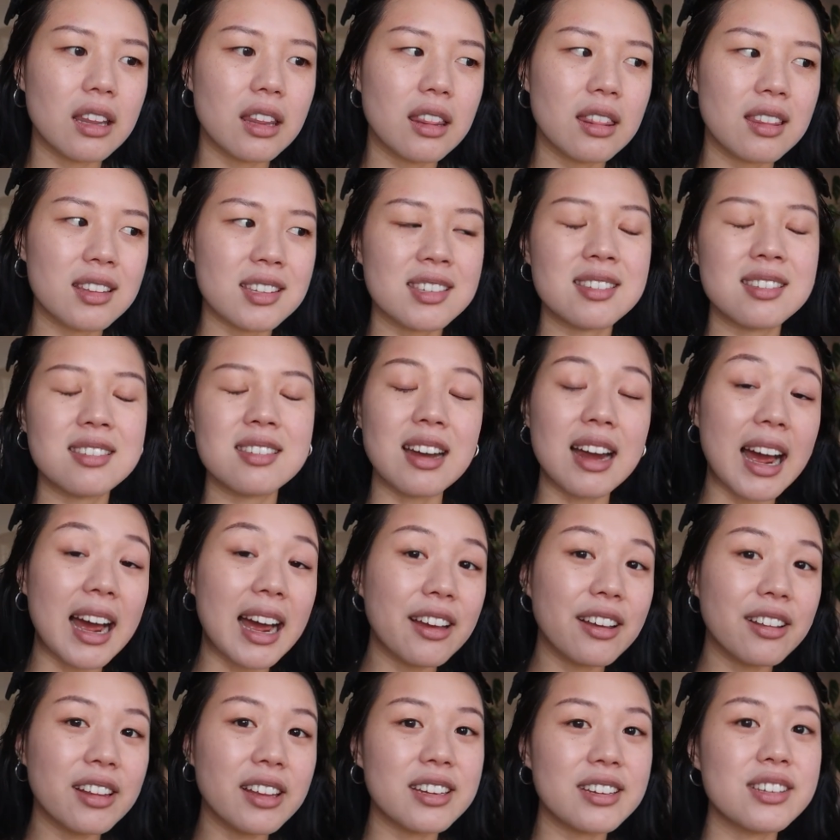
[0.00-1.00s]
the
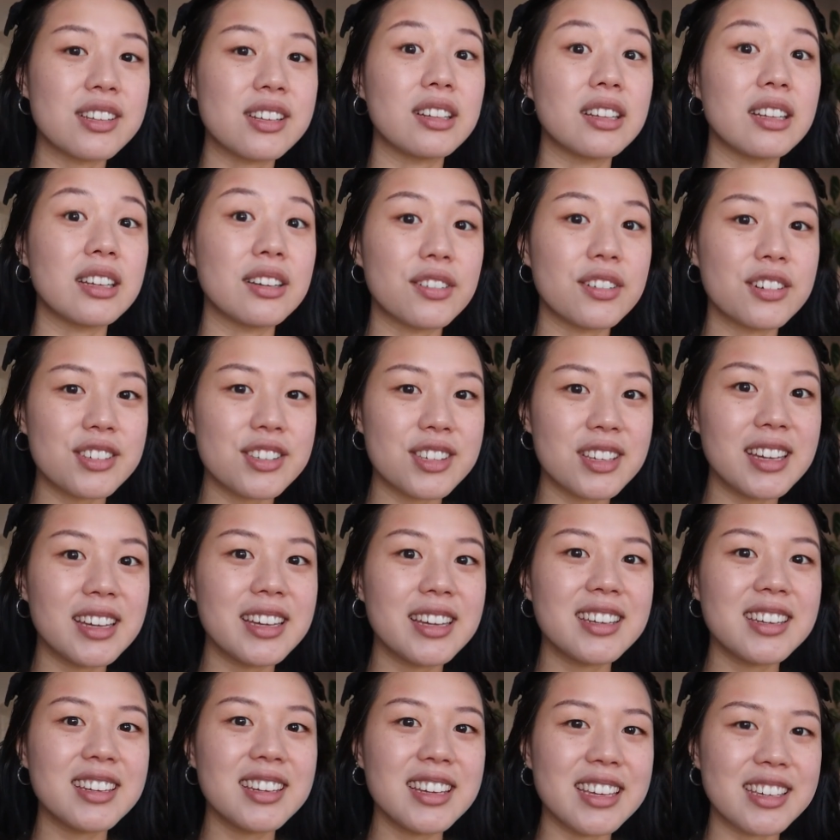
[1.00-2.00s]
style it delivers
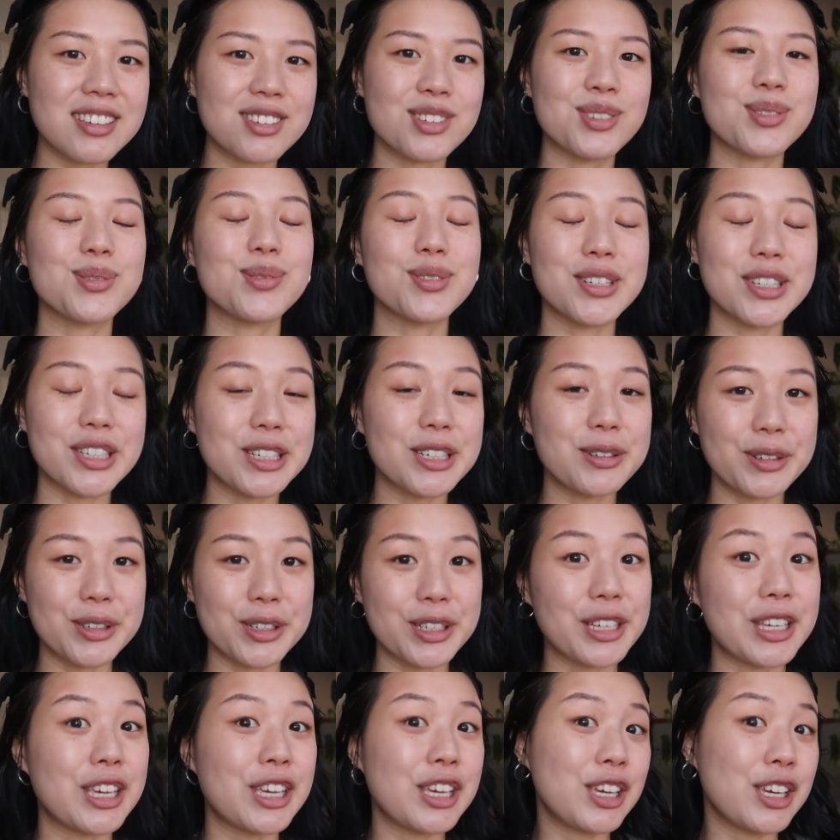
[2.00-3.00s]
in is really,
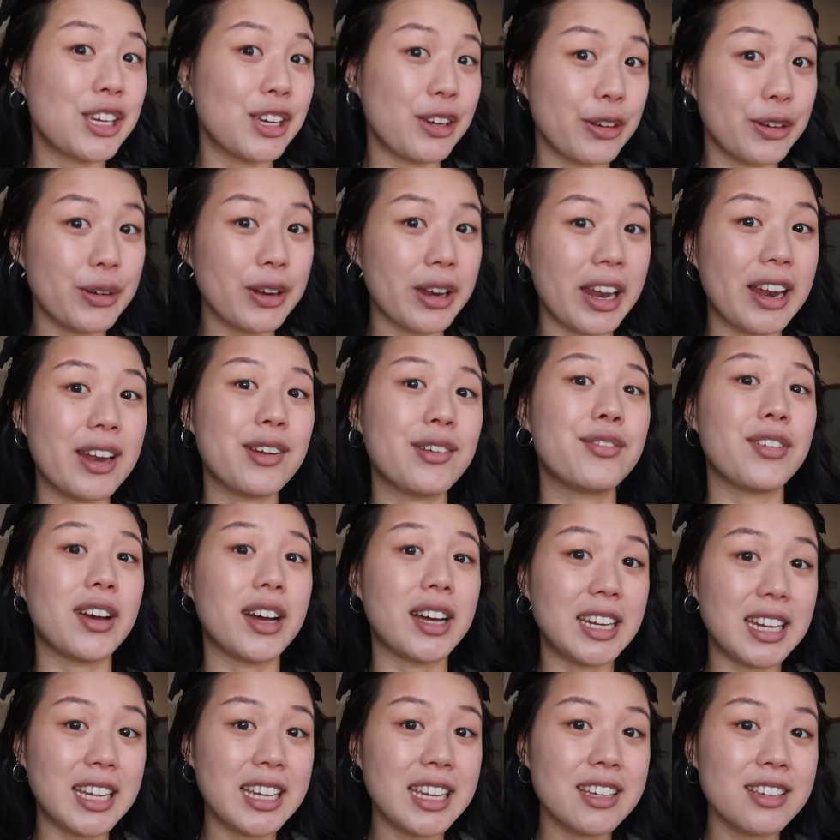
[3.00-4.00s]
really cute and
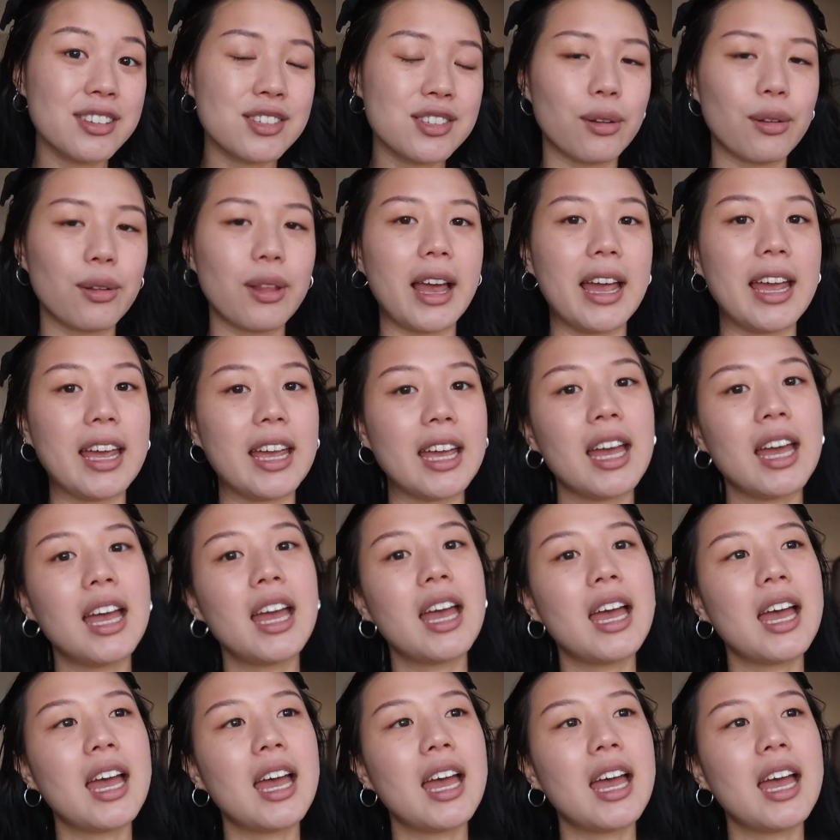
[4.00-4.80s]
funny. So like,